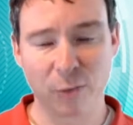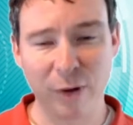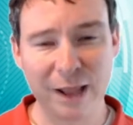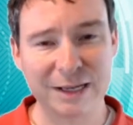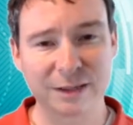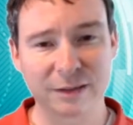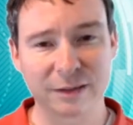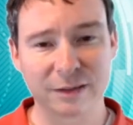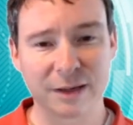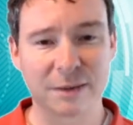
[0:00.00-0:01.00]
One,
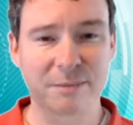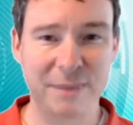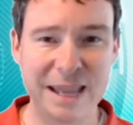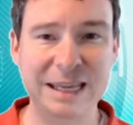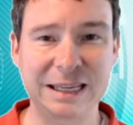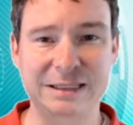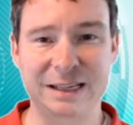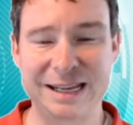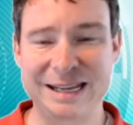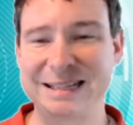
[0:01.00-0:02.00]
make
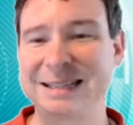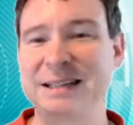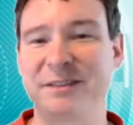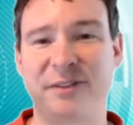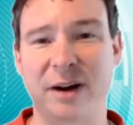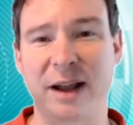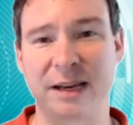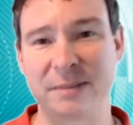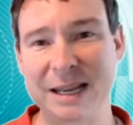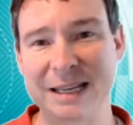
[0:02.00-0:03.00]
it easy to
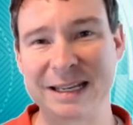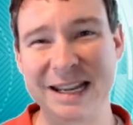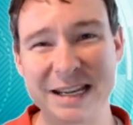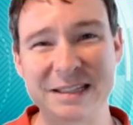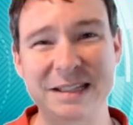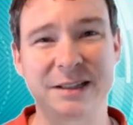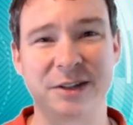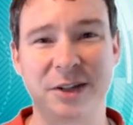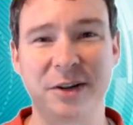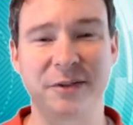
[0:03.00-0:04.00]
find, make it easy
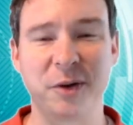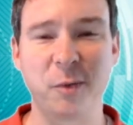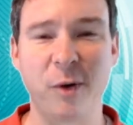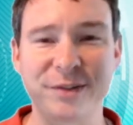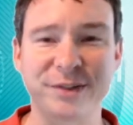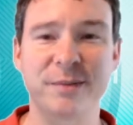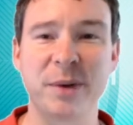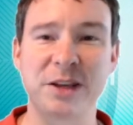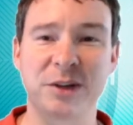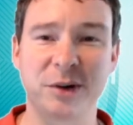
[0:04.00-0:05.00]
to do. If you want
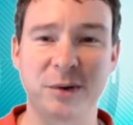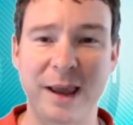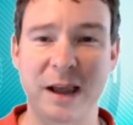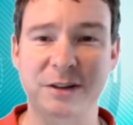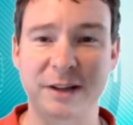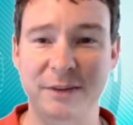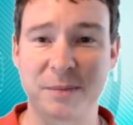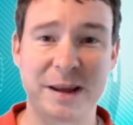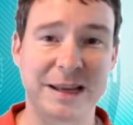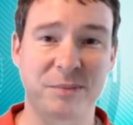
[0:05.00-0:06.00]
somebody to do it, we actually have
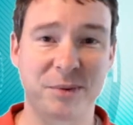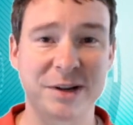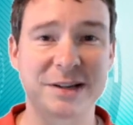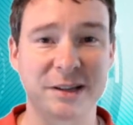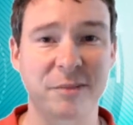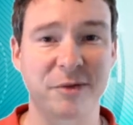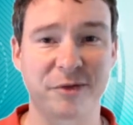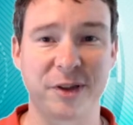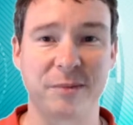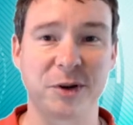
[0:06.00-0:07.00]
to make it pretty simple
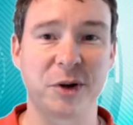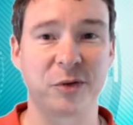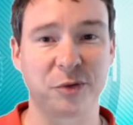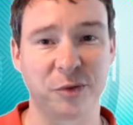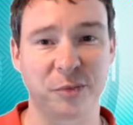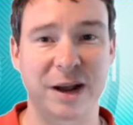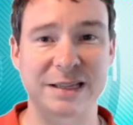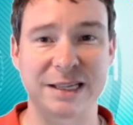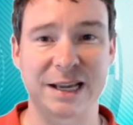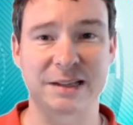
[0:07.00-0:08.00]
for them to go through the
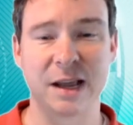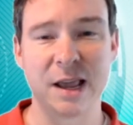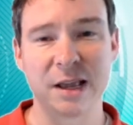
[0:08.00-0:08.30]
process